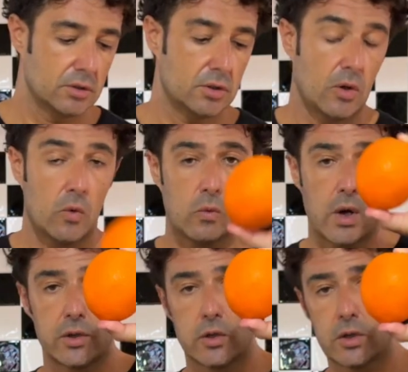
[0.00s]
So
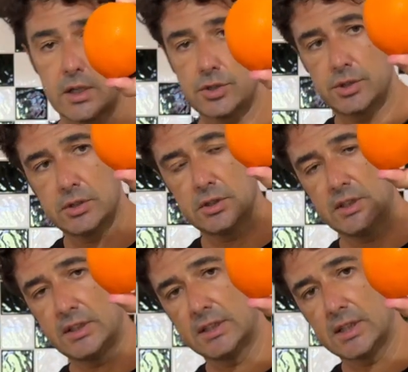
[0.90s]
1 orange
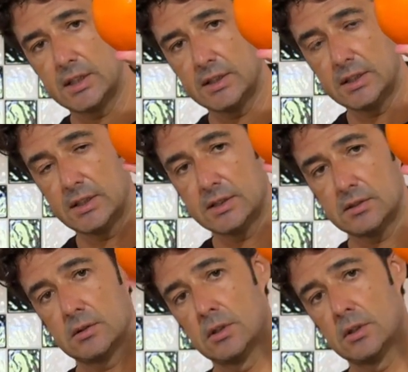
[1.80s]
in Italy is